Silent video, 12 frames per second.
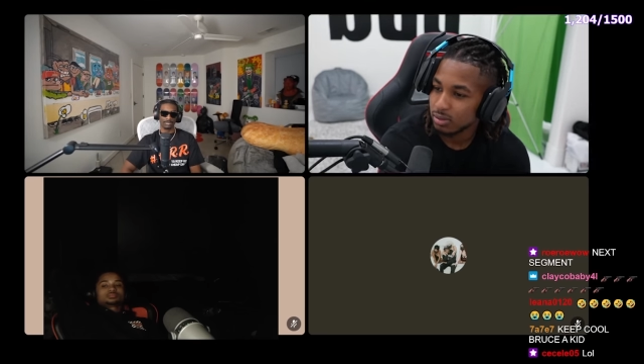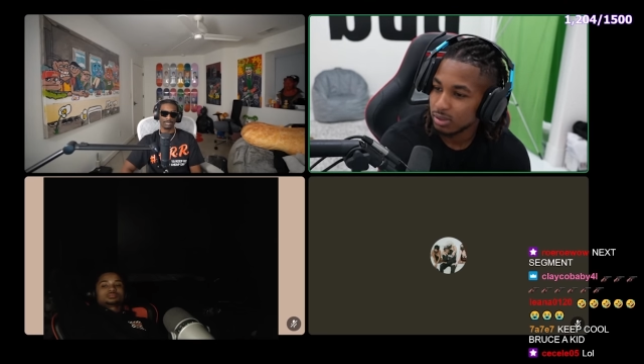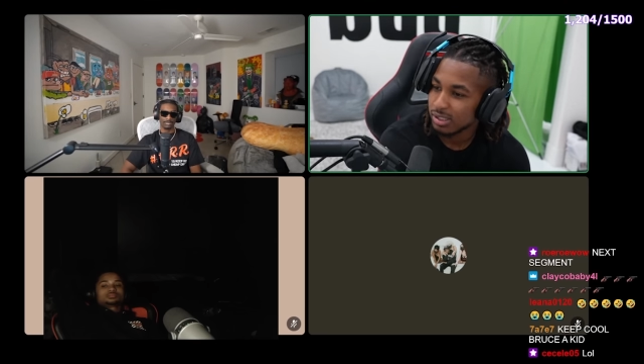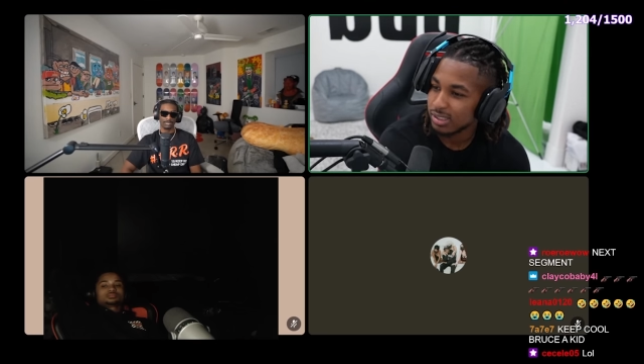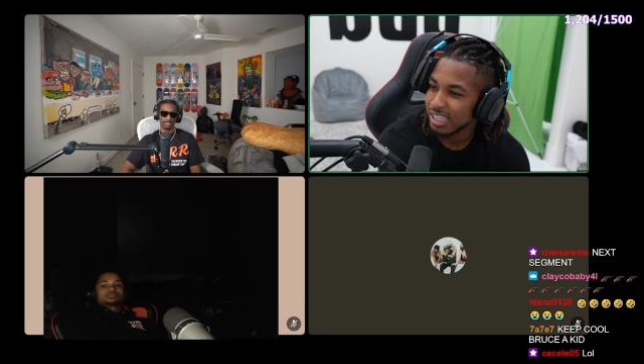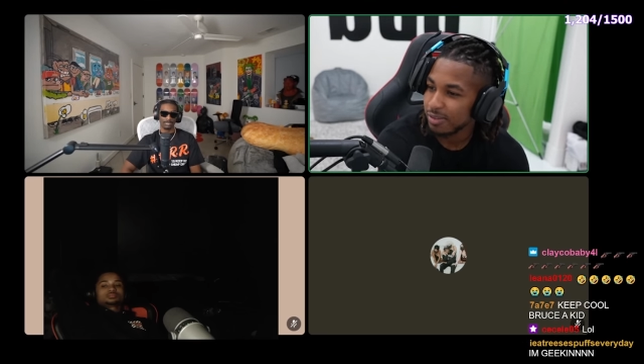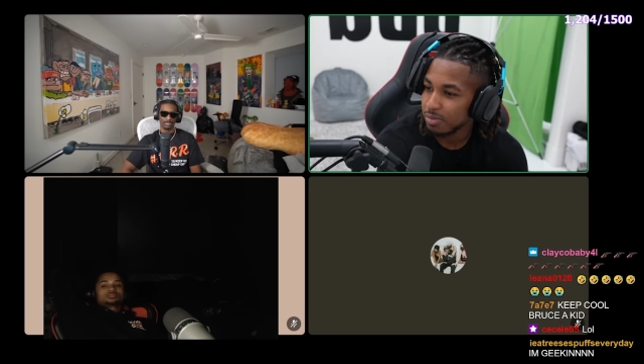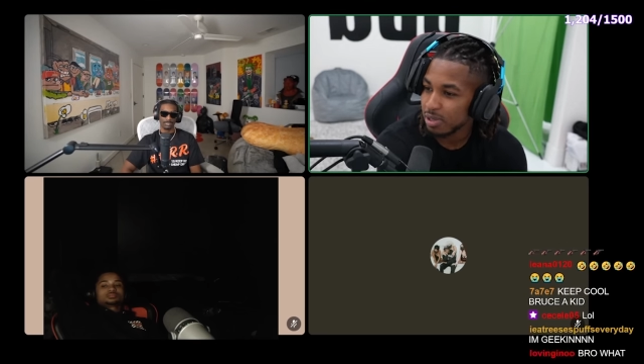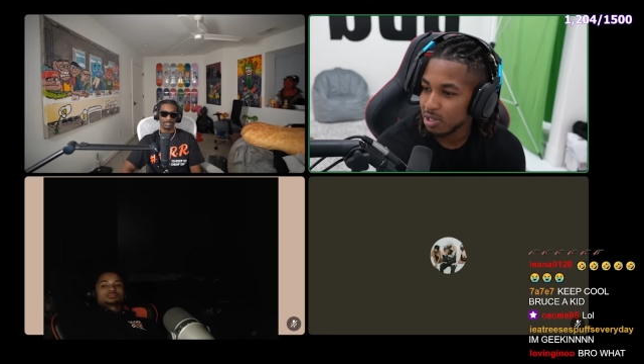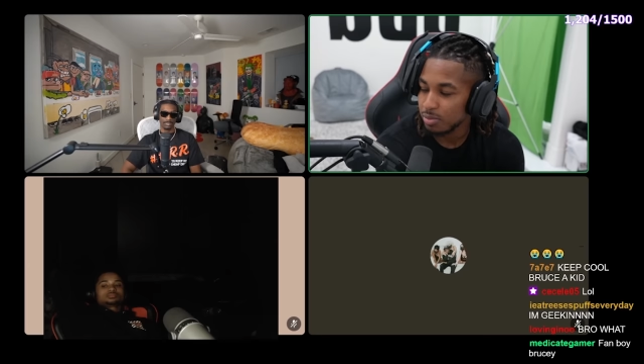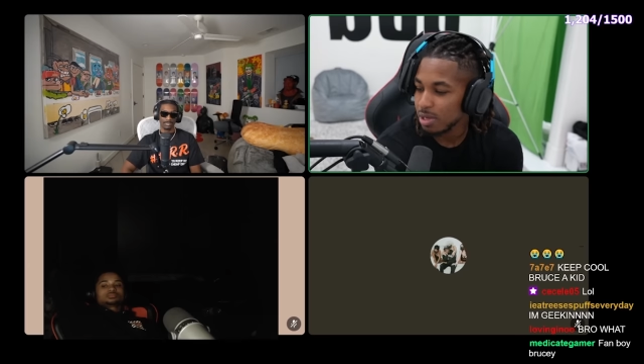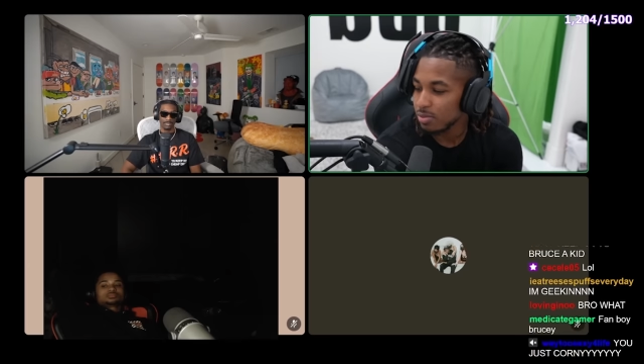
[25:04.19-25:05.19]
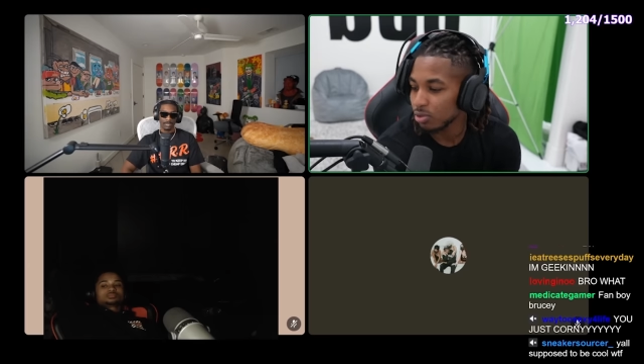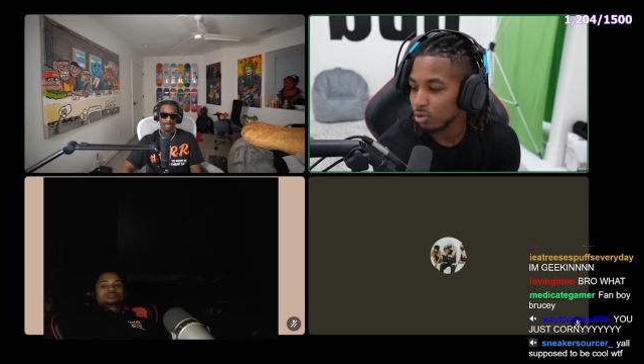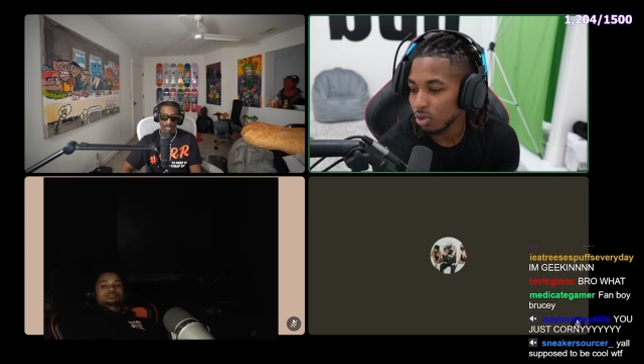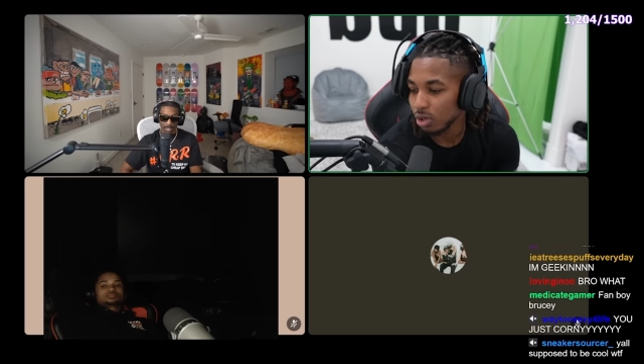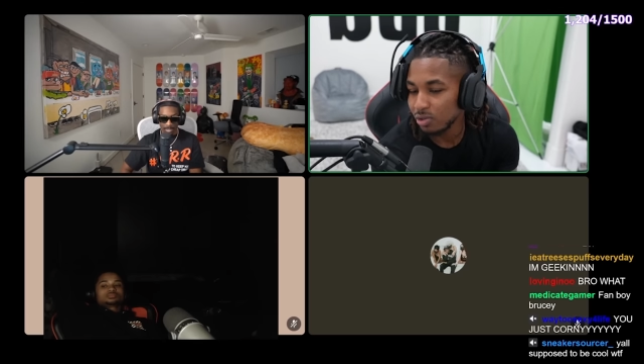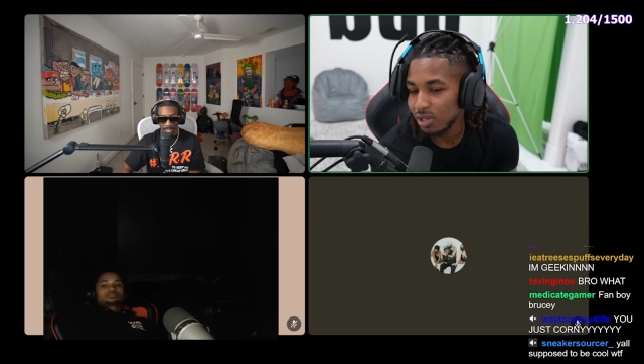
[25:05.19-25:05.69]
There's 7 billion people in the
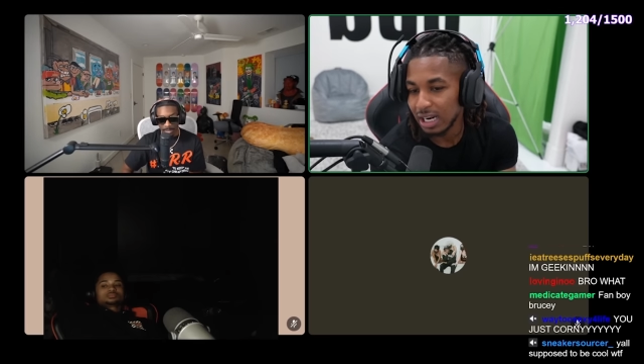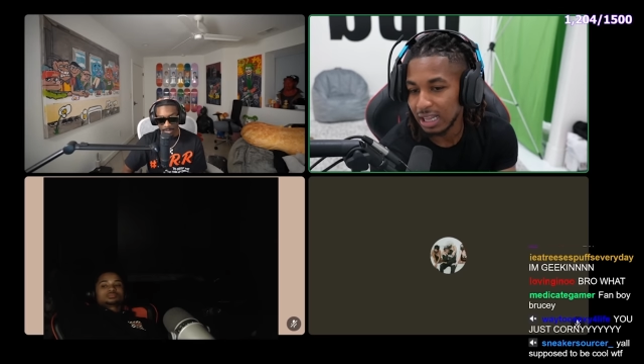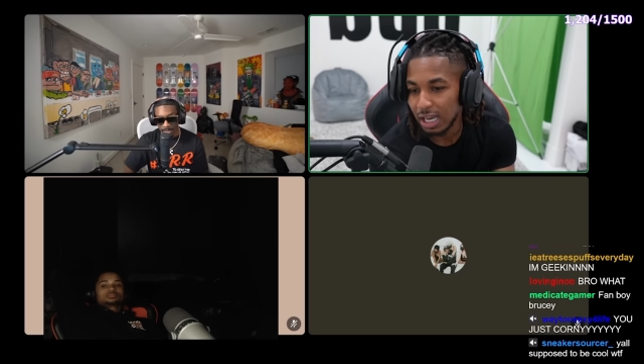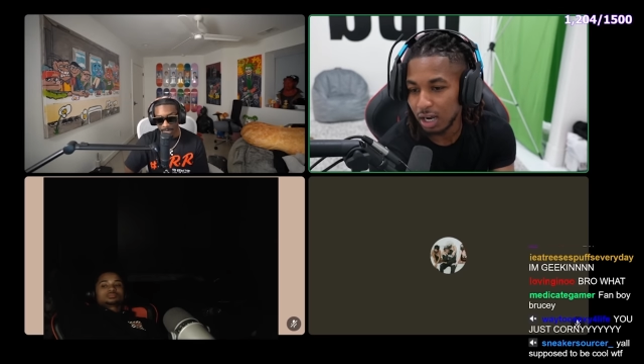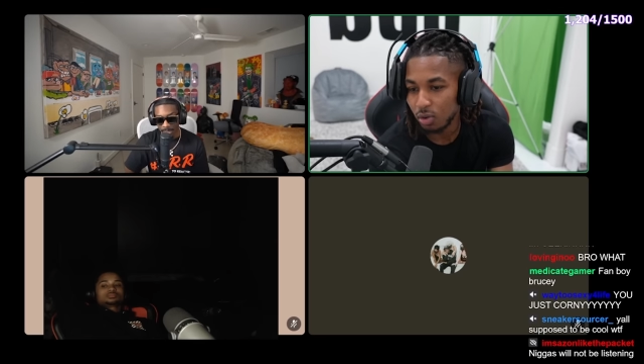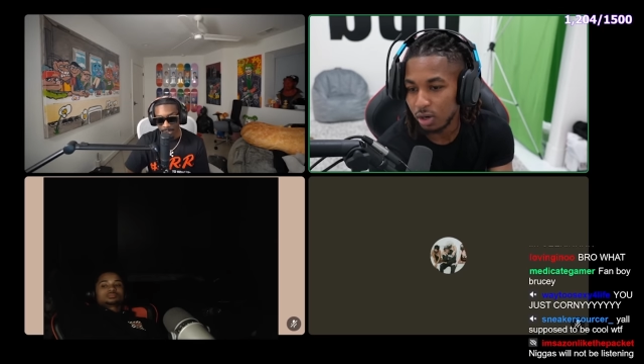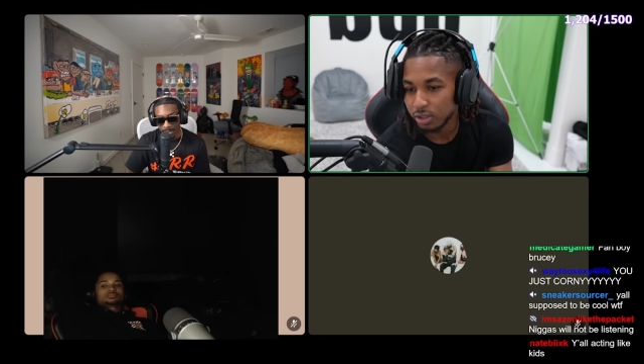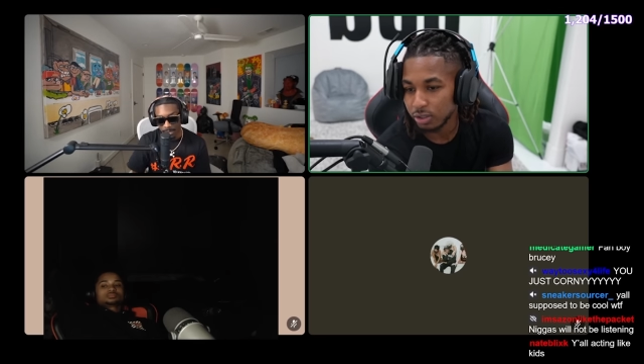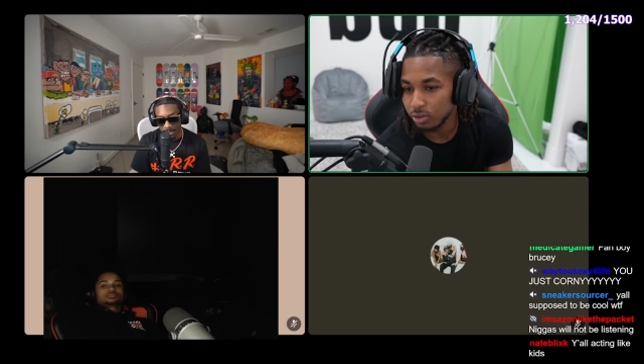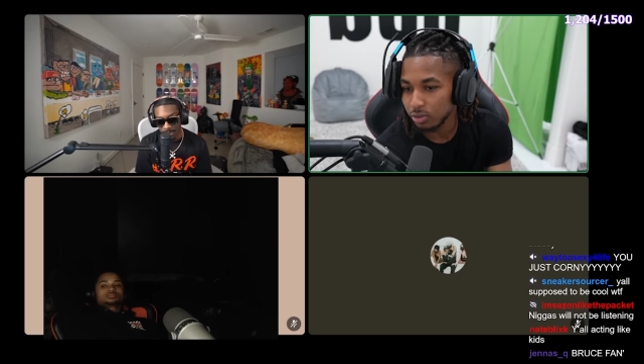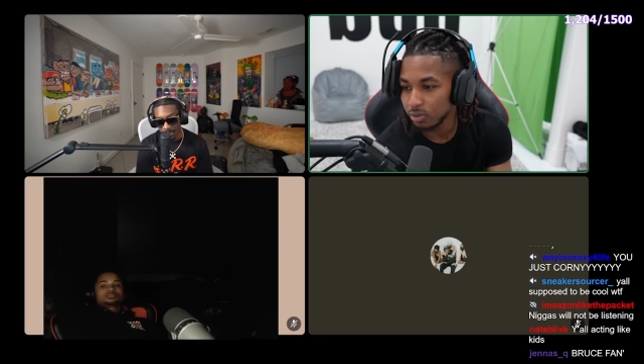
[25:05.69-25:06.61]
world. You got a lot of work to do.